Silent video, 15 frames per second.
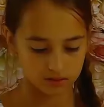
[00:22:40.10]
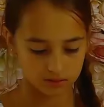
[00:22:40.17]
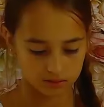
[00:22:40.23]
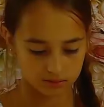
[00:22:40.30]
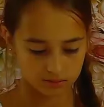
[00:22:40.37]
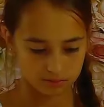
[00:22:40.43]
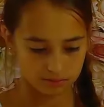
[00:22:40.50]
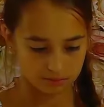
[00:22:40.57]

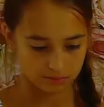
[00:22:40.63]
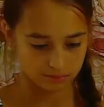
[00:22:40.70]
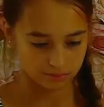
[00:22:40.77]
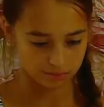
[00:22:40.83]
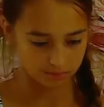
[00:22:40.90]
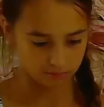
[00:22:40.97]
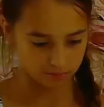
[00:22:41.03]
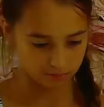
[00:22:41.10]

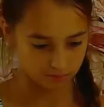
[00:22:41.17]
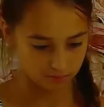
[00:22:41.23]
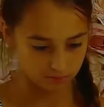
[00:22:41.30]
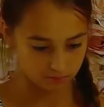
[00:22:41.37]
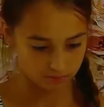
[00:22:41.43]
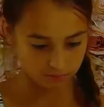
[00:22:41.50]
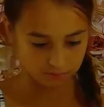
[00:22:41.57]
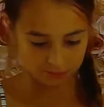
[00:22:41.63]

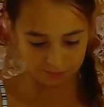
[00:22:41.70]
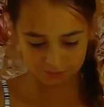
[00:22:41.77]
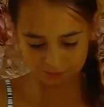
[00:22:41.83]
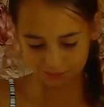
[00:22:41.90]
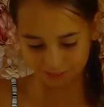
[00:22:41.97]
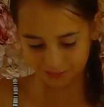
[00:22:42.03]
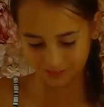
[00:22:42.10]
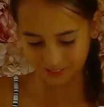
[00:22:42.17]

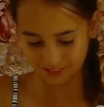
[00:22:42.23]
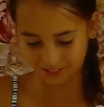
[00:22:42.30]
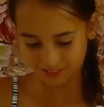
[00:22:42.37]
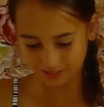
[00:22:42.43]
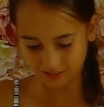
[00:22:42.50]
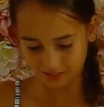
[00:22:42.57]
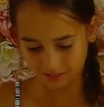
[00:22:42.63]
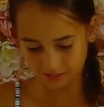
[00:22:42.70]

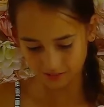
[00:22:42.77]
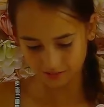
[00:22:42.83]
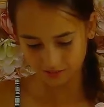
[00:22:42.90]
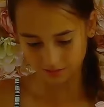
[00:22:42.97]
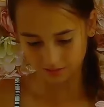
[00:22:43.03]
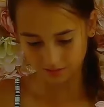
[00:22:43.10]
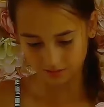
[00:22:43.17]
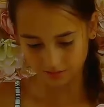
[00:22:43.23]

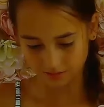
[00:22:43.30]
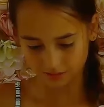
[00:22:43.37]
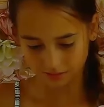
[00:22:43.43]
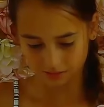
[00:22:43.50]
This person isn't speaking.